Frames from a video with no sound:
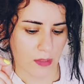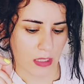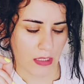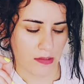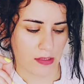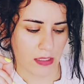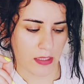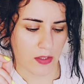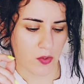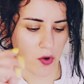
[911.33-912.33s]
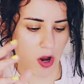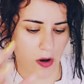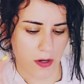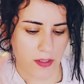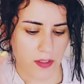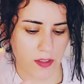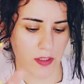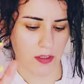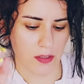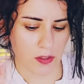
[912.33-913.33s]
It's like your heart
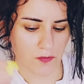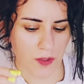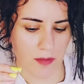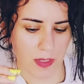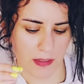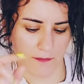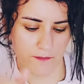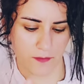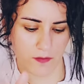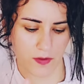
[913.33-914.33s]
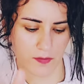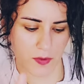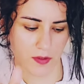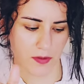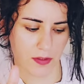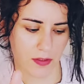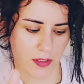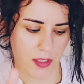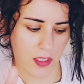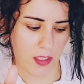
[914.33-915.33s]
is screaming for this person,
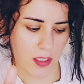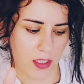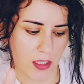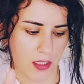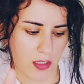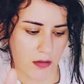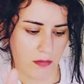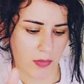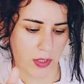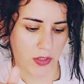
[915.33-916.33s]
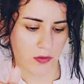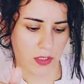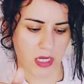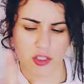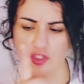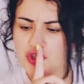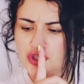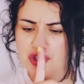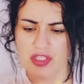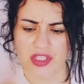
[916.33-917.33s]
but you are like,
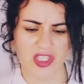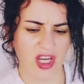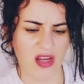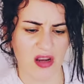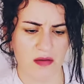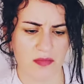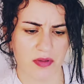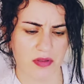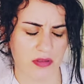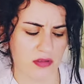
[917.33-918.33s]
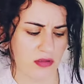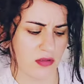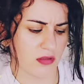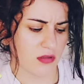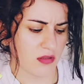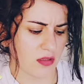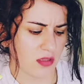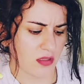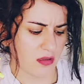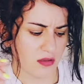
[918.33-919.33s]
shh, shut up.
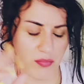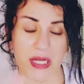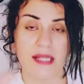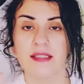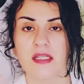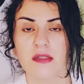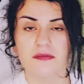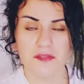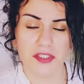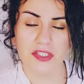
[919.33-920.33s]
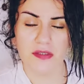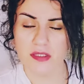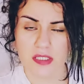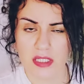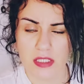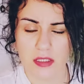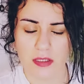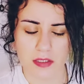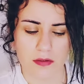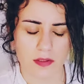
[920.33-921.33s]
There are plenty of fish in the sea,
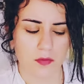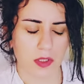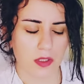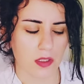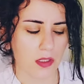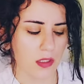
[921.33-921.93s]
so to speak.